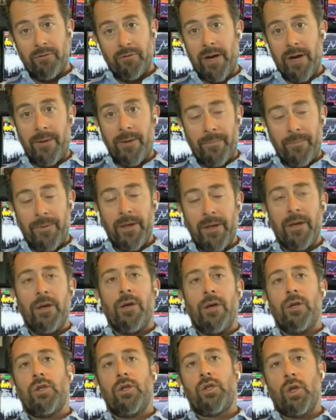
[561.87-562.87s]
right?
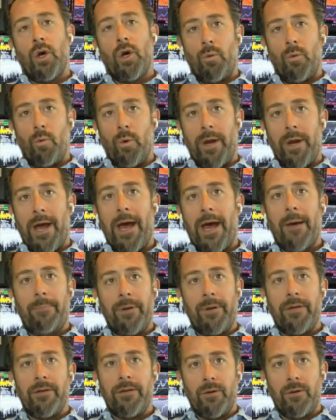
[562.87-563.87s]
So, what
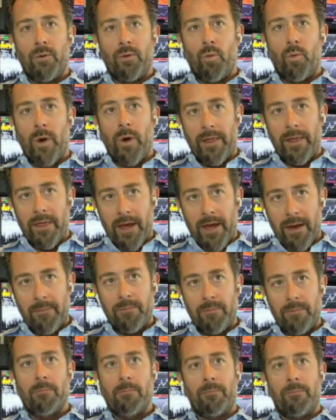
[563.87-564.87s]
happened when that
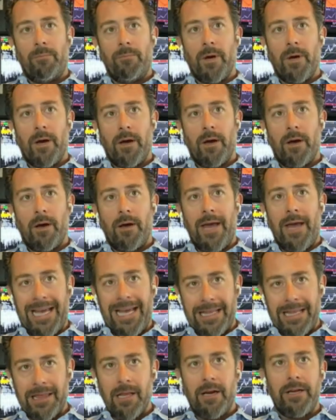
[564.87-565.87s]
uh,
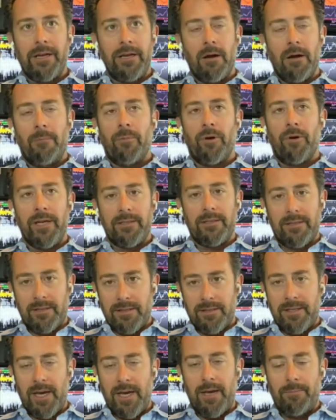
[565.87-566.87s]
headline number hits
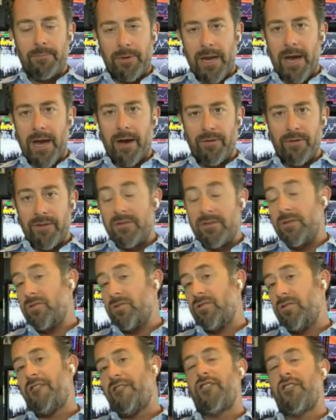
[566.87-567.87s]
the tape now, this
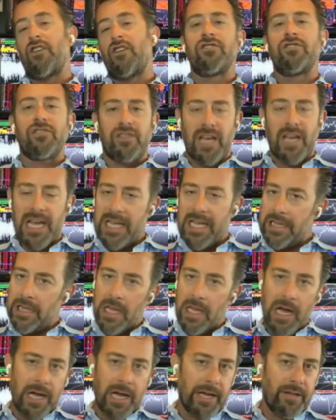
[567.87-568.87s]
is the first
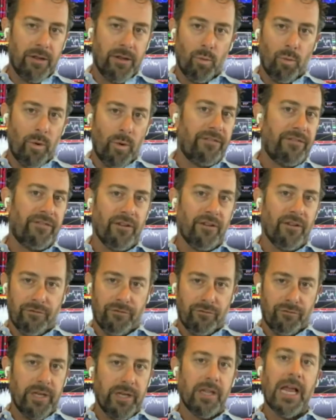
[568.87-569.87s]
headline, the whiff of
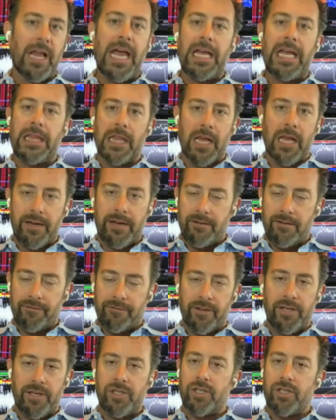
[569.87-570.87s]
real headline
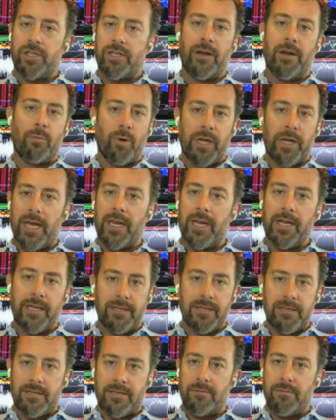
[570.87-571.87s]
inflation that we're getting
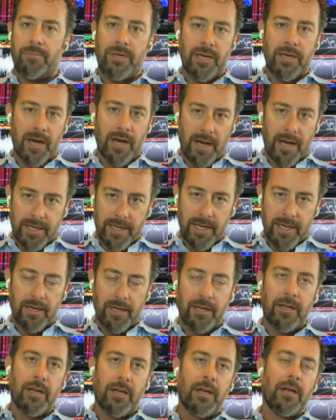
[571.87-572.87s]
in the CPI data.